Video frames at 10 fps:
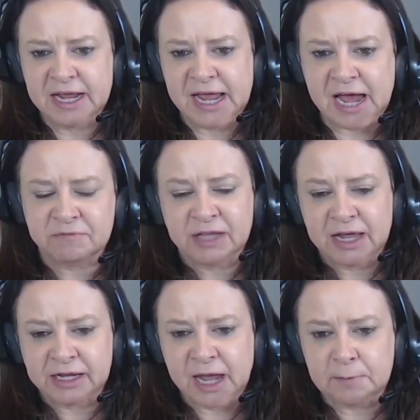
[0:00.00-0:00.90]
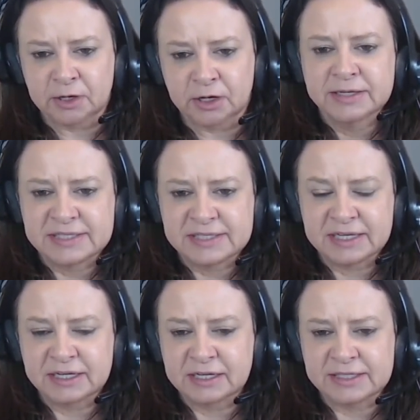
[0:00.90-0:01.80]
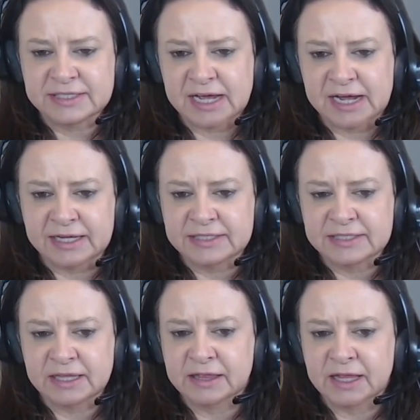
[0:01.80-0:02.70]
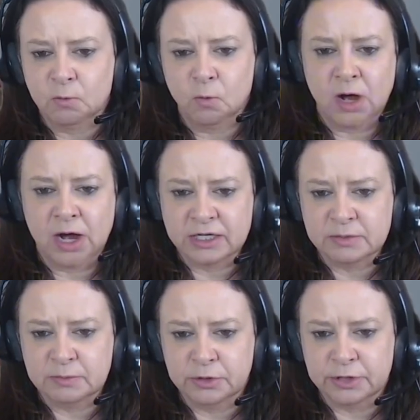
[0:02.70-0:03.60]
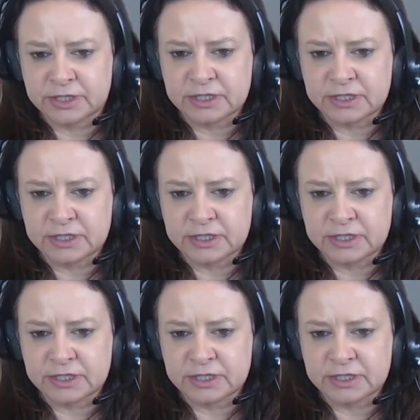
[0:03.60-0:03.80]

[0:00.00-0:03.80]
have a lot of capital sitting on the sides that they want to put